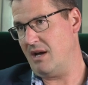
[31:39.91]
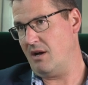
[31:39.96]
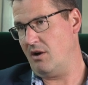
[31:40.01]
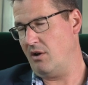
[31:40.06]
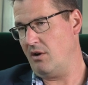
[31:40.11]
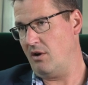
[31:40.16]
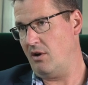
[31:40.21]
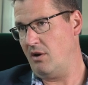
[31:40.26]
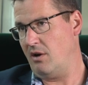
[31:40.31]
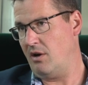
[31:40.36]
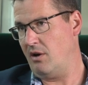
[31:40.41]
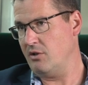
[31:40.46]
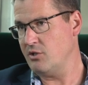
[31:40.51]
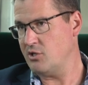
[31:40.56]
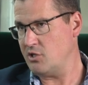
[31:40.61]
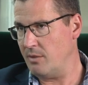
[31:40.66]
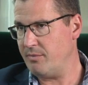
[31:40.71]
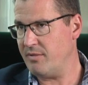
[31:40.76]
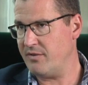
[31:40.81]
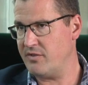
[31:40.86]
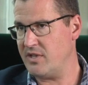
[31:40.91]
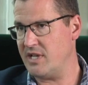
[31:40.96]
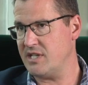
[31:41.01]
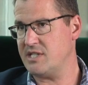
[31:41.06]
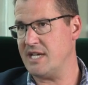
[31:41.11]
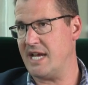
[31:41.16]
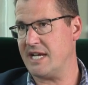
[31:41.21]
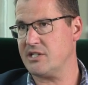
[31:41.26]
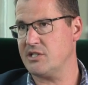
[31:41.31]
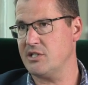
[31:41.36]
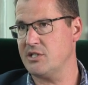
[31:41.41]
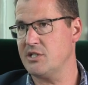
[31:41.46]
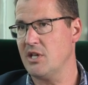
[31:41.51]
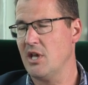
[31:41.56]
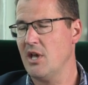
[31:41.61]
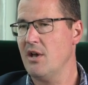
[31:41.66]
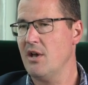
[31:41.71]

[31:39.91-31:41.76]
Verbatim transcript: on, top of their taxes